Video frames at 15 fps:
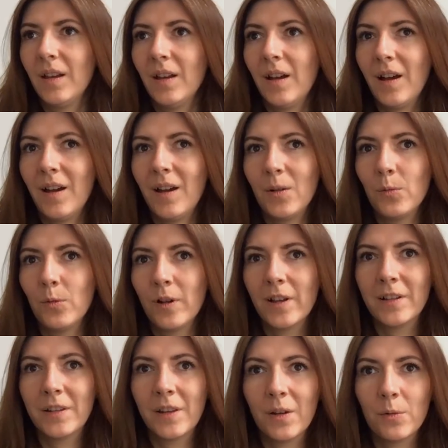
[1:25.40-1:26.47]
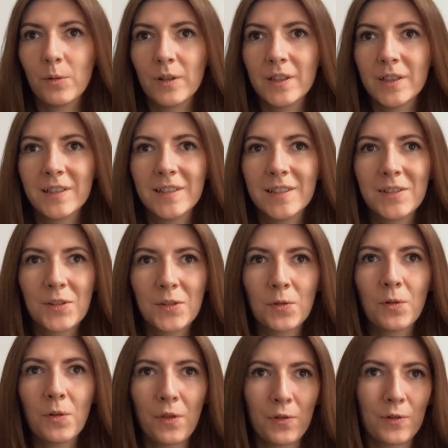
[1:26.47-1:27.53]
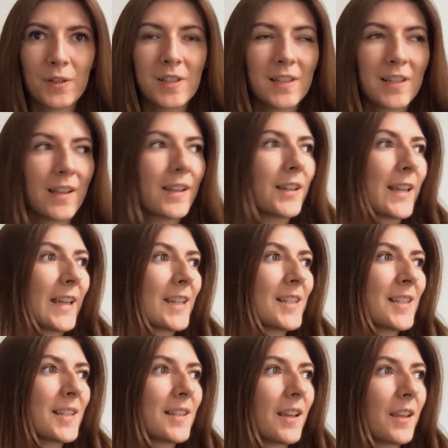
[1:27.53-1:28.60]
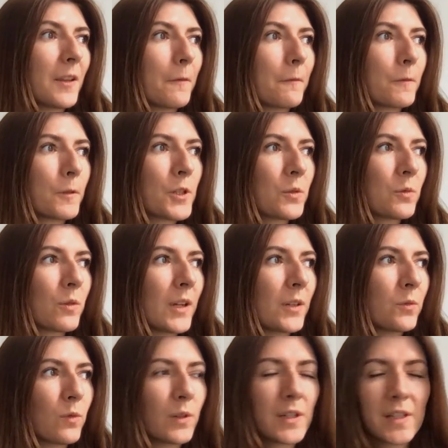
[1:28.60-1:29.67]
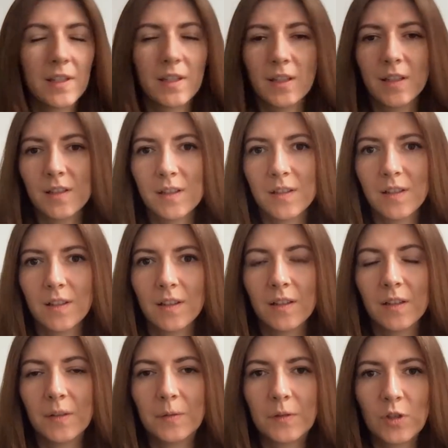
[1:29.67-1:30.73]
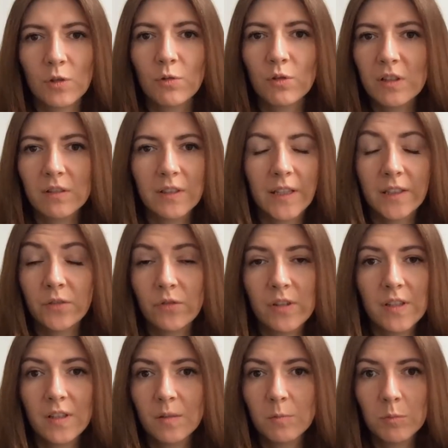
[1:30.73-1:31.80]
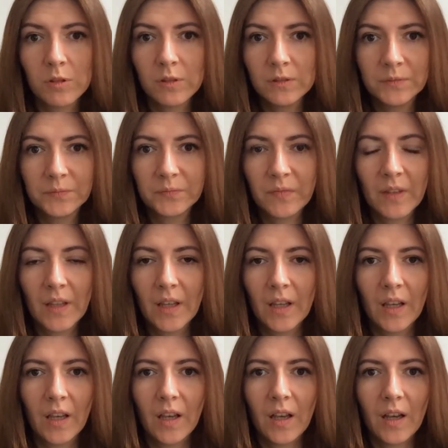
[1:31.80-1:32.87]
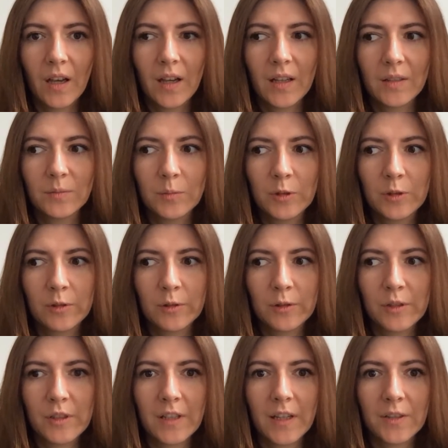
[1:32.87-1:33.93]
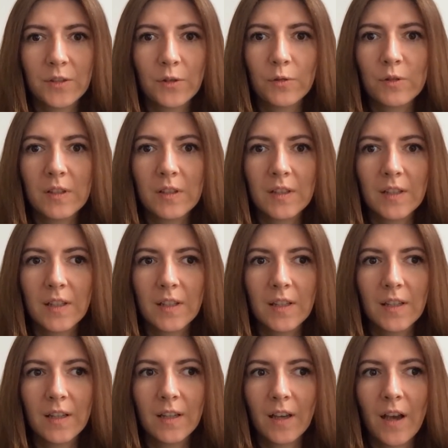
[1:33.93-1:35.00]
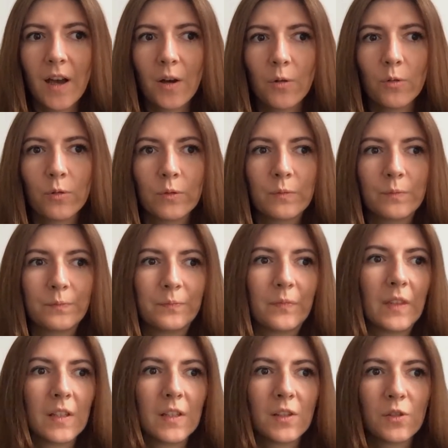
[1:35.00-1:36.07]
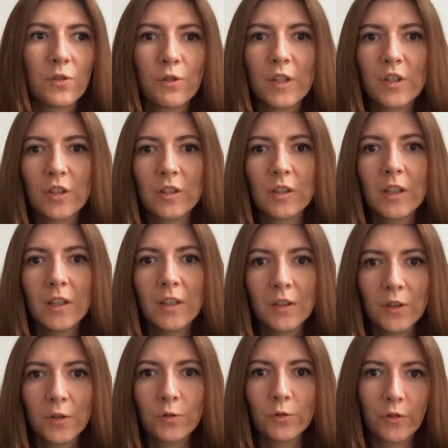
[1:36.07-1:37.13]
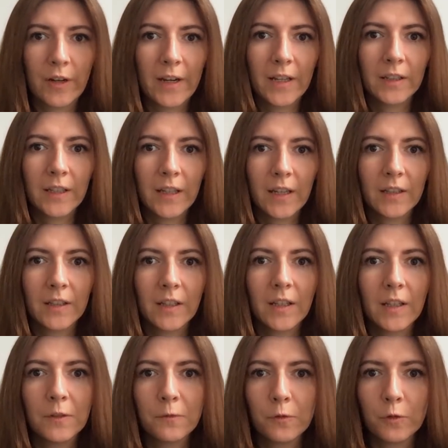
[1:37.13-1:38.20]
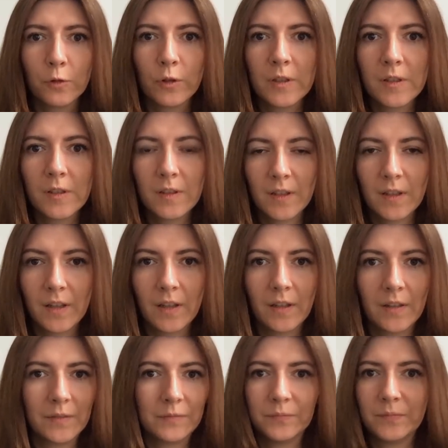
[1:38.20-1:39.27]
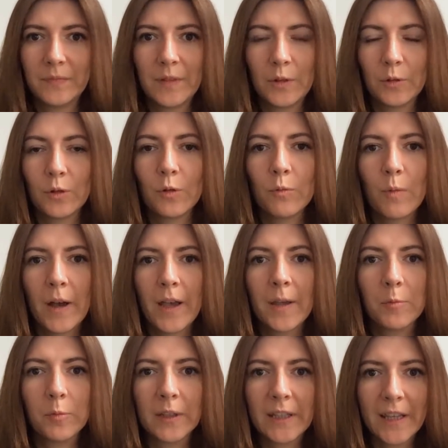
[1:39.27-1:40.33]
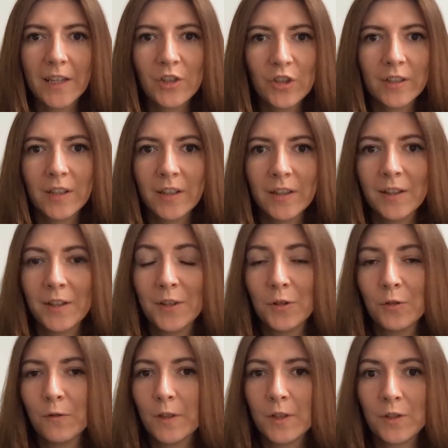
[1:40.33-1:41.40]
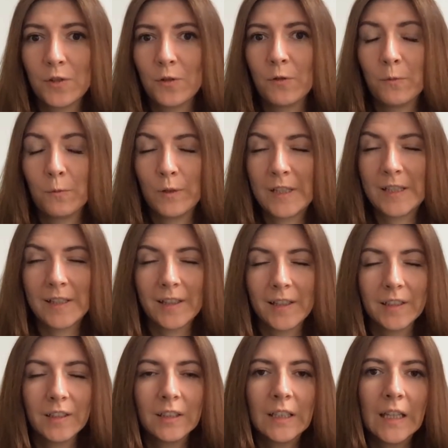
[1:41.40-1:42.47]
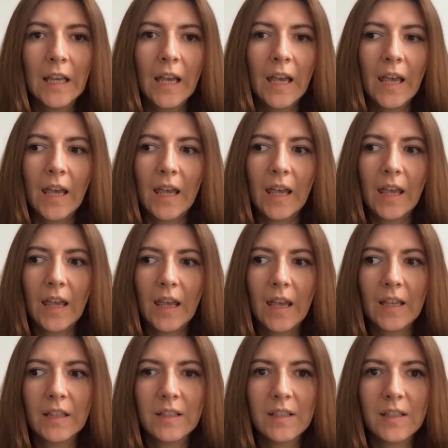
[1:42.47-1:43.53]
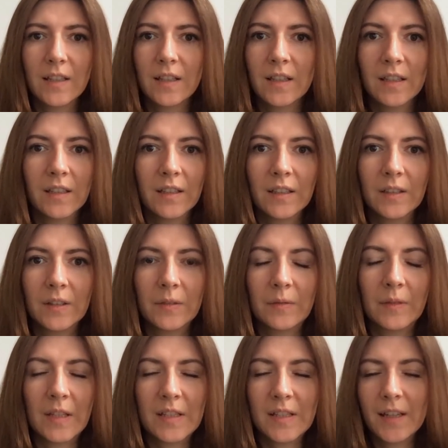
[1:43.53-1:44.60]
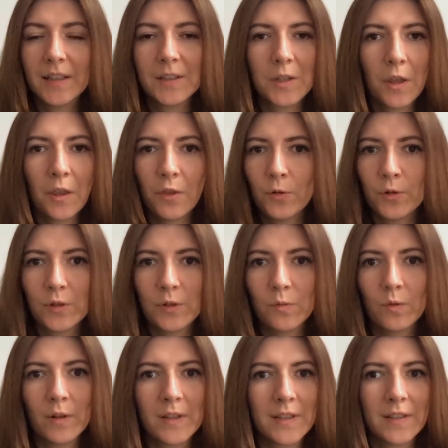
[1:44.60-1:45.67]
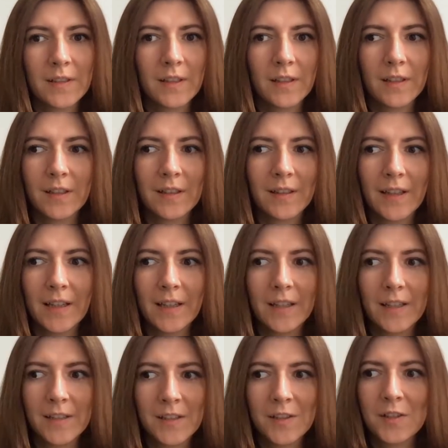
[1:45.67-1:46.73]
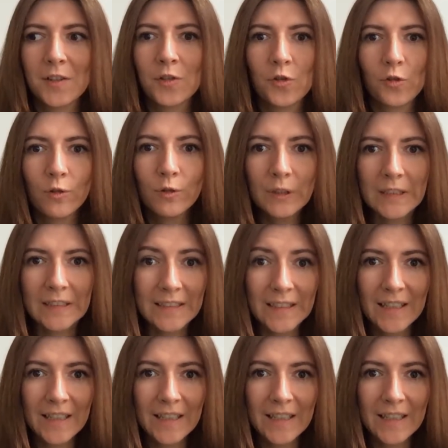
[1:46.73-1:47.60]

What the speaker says: Well, there were two thoughts, I guess. The first one was it's totally unreasonable because I don't see how the situation in Ukraine can influence, my application in the University of West London. And the second thought was, is it a joke?